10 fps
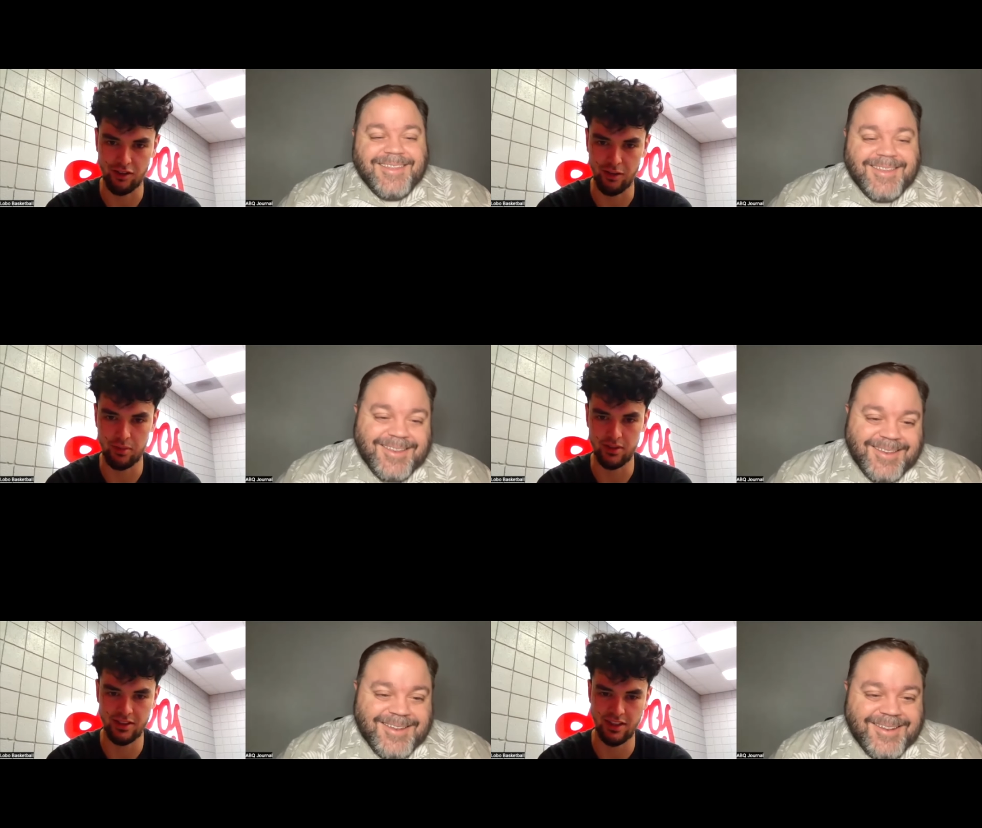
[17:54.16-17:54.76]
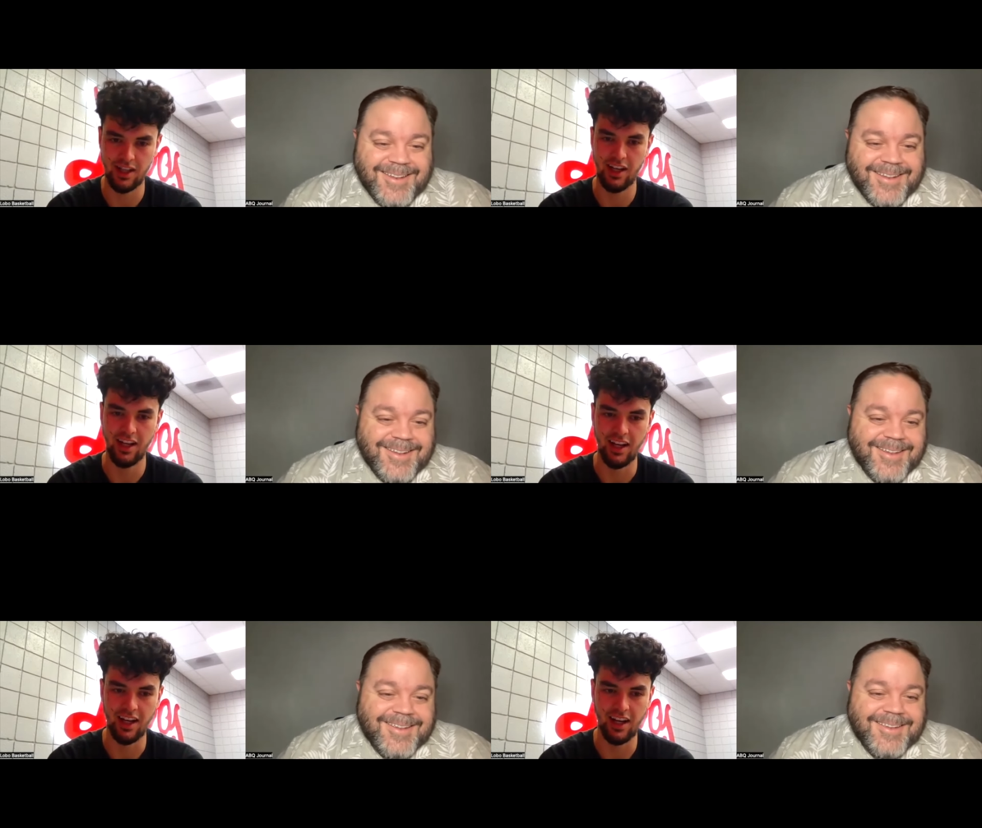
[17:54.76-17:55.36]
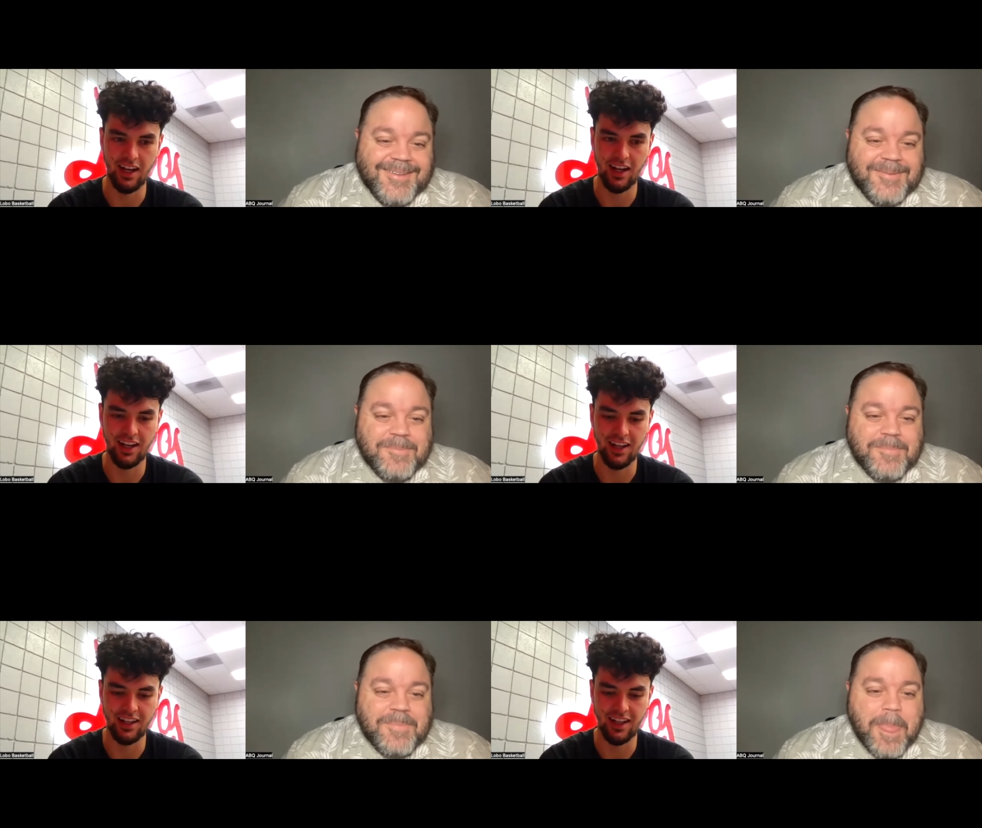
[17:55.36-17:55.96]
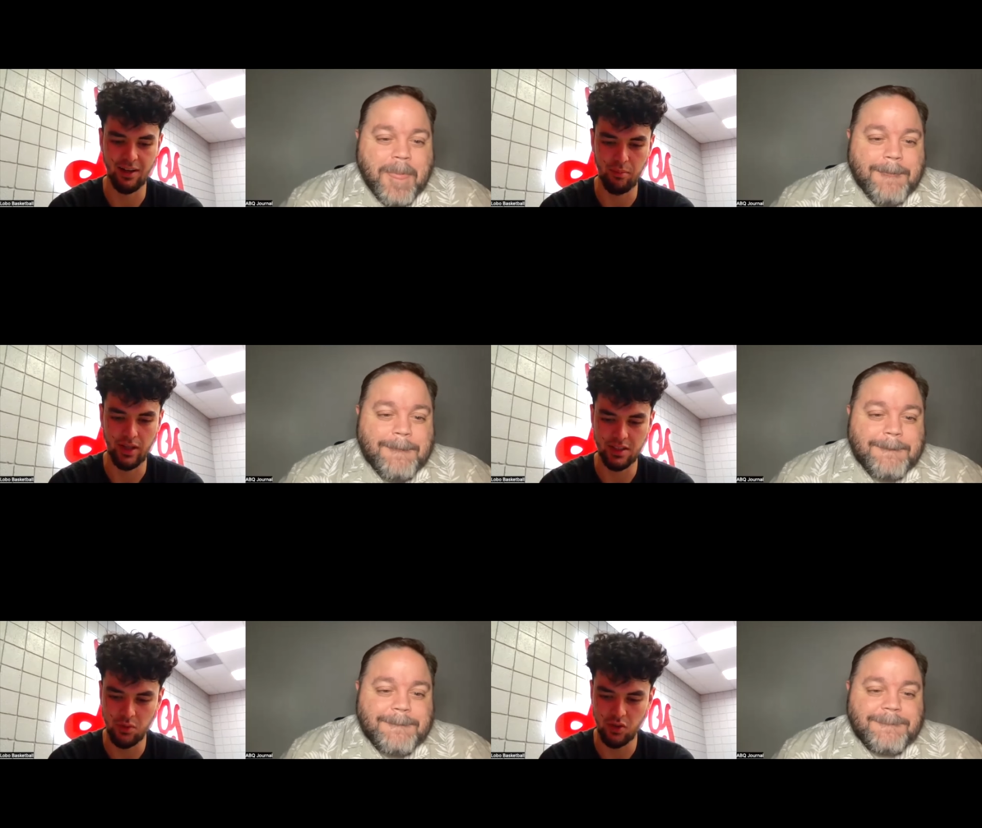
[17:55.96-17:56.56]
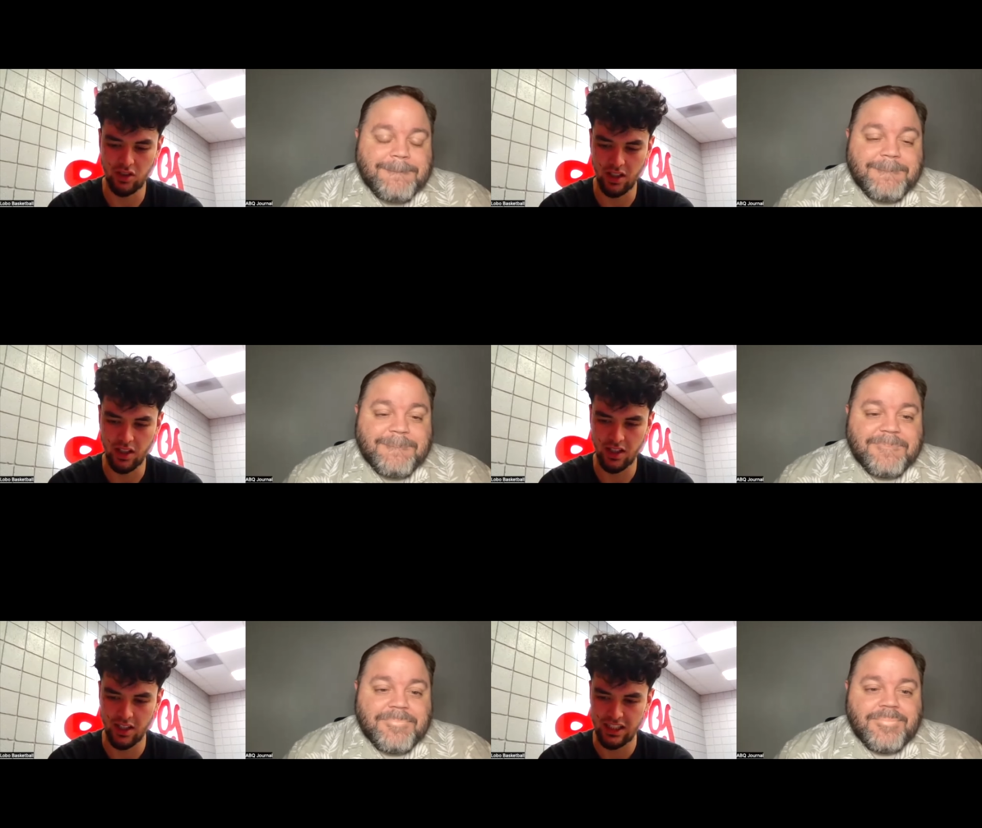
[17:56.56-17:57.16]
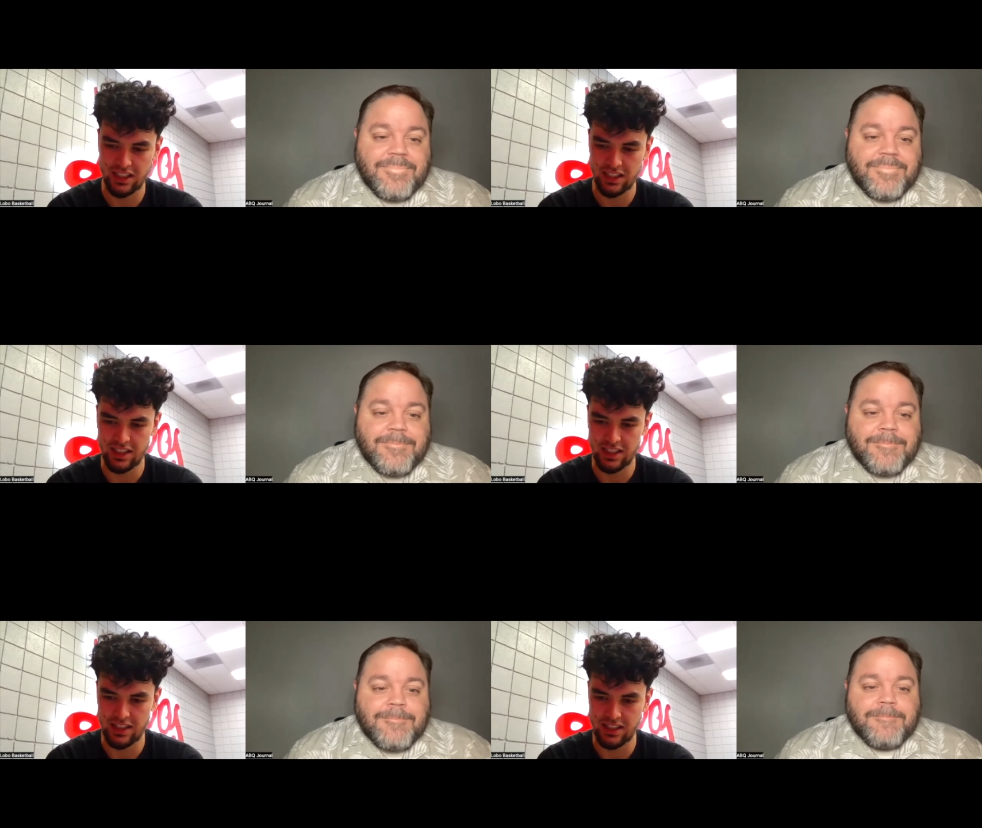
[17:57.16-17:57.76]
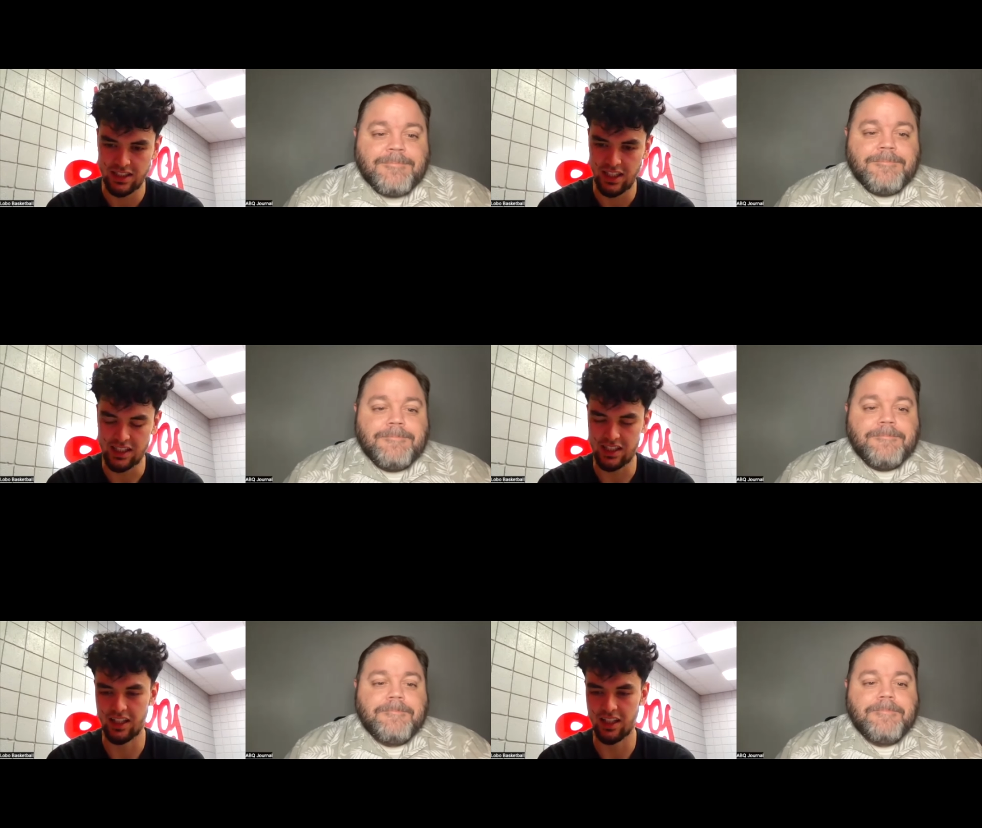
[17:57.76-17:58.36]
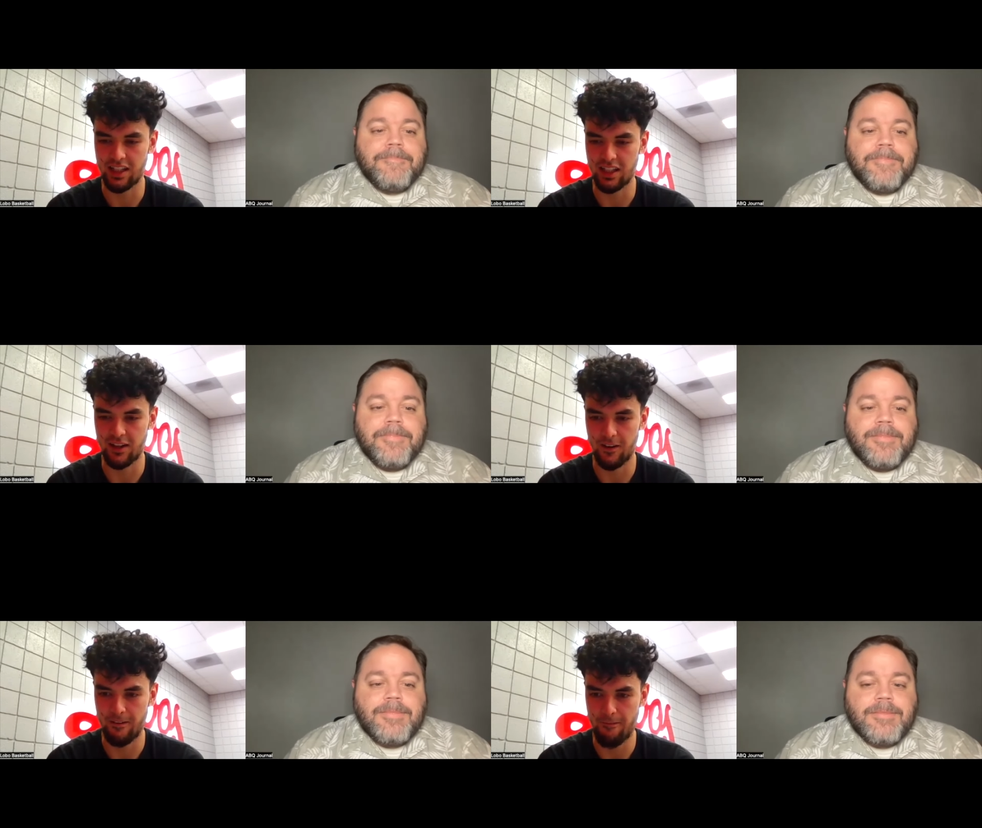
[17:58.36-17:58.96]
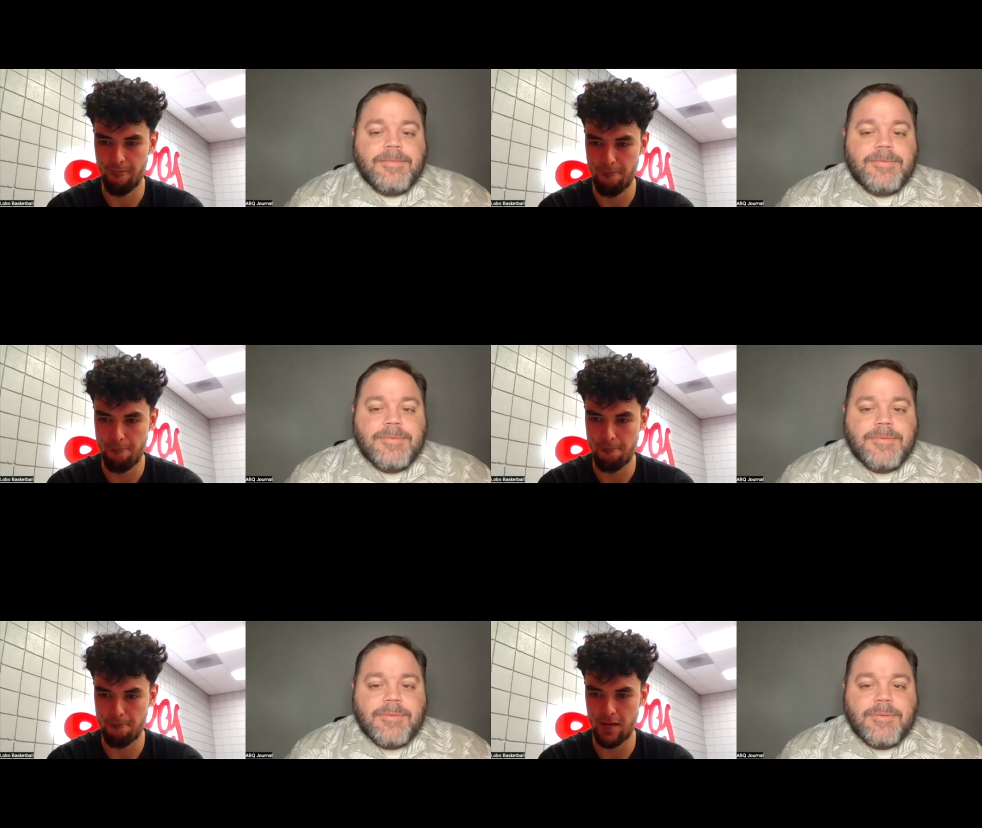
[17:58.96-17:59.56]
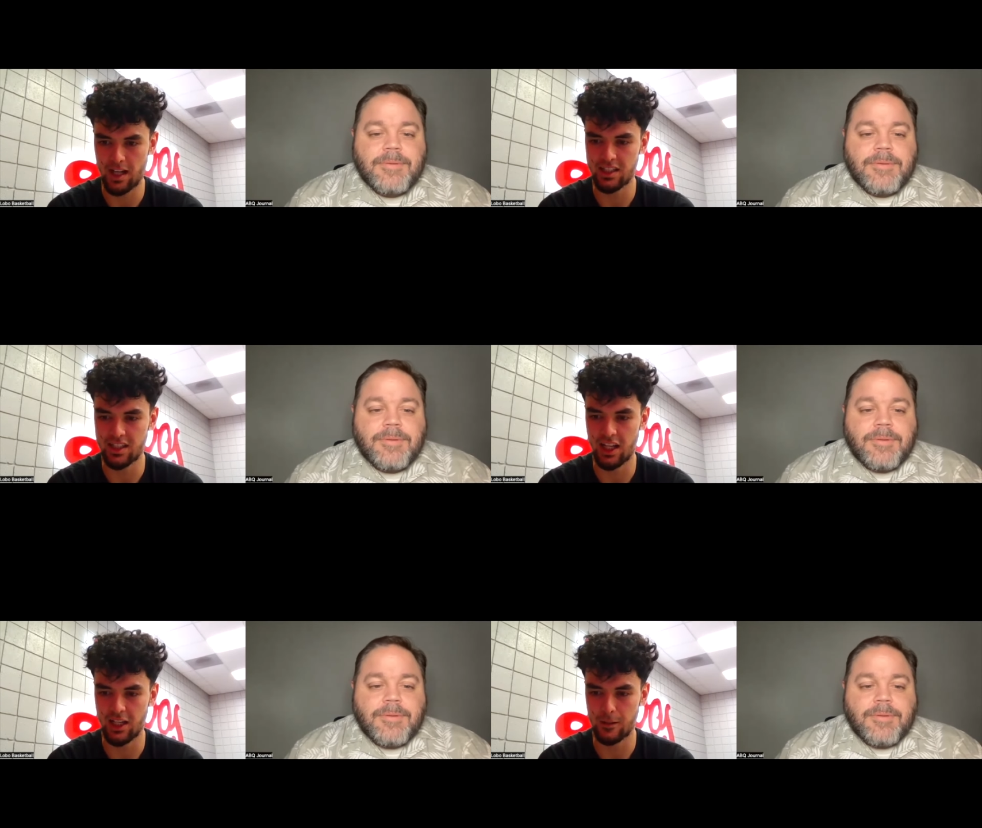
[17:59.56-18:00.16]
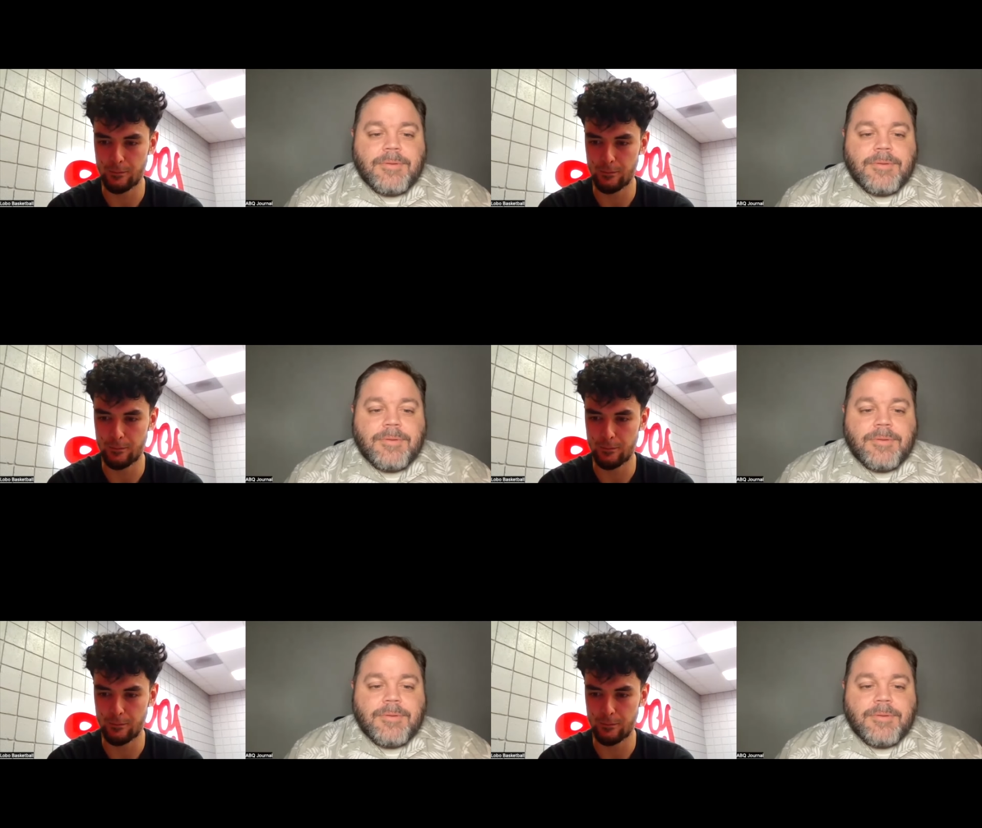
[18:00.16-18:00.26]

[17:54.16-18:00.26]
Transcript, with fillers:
Speaker 1: rappers. Uh, and bass music, that's a, uh, I'd say